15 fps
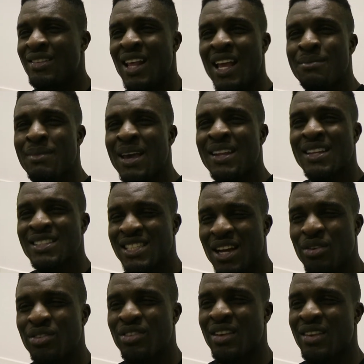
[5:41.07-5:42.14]
It's like Made in
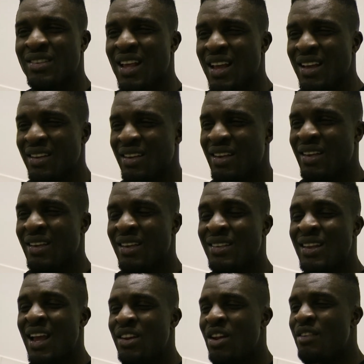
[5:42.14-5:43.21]
Chelsea.
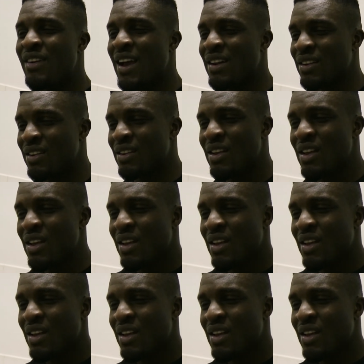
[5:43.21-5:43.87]
It's like Love Island.